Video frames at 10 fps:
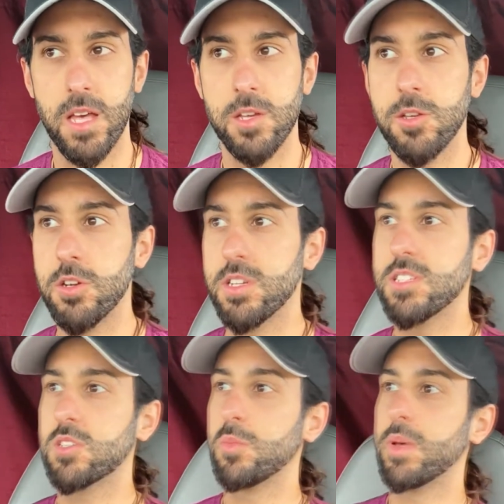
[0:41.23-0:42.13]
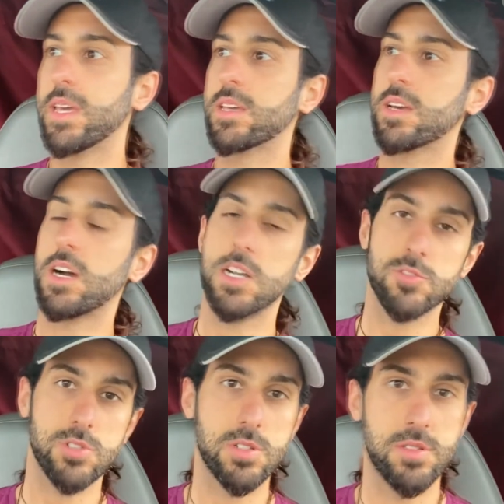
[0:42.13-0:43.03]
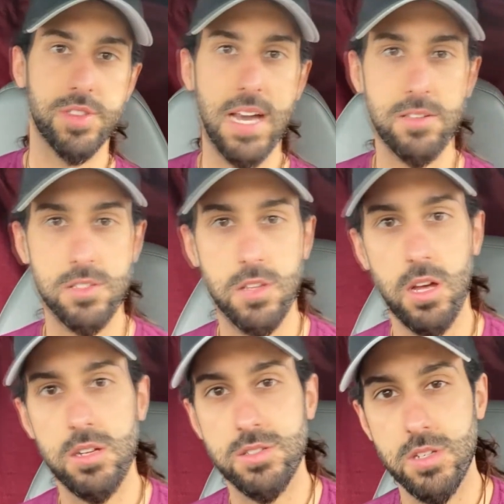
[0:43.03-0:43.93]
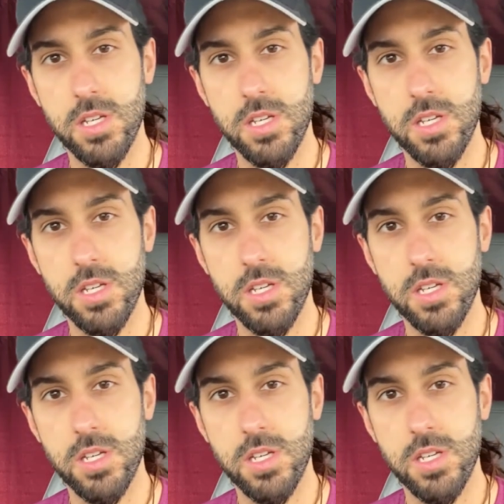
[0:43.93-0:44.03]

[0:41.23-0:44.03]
You don't need to make $100,000